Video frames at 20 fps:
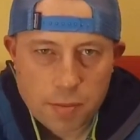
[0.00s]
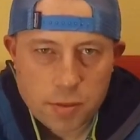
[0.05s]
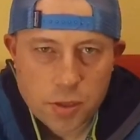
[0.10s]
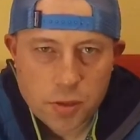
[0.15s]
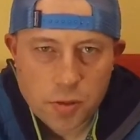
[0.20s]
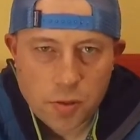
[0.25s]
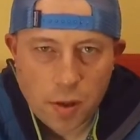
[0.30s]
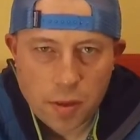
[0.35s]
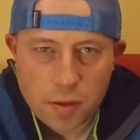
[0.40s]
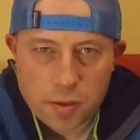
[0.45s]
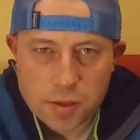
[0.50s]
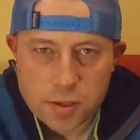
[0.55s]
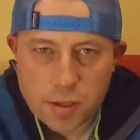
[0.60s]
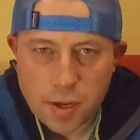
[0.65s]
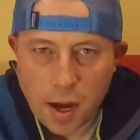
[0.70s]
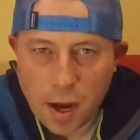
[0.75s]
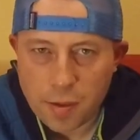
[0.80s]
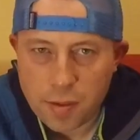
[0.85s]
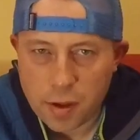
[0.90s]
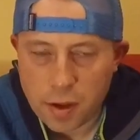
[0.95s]
to on
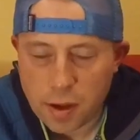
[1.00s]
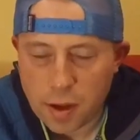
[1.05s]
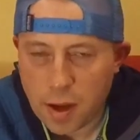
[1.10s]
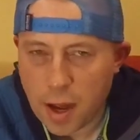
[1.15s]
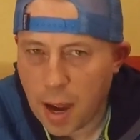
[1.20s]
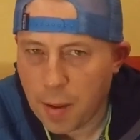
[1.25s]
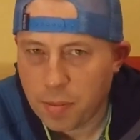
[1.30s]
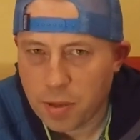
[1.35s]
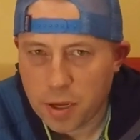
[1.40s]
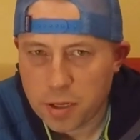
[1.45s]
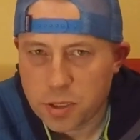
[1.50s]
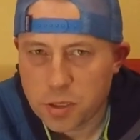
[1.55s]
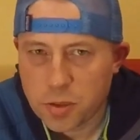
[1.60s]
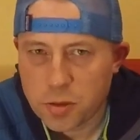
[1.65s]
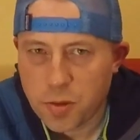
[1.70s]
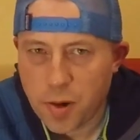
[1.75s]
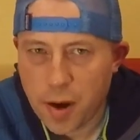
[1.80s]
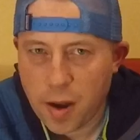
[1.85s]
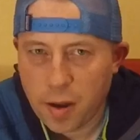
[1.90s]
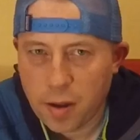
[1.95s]
the Appalachian
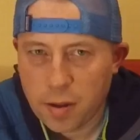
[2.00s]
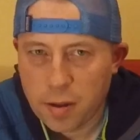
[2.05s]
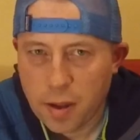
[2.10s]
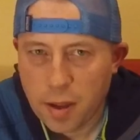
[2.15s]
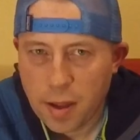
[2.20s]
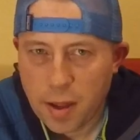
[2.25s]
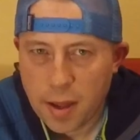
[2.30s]
Trail.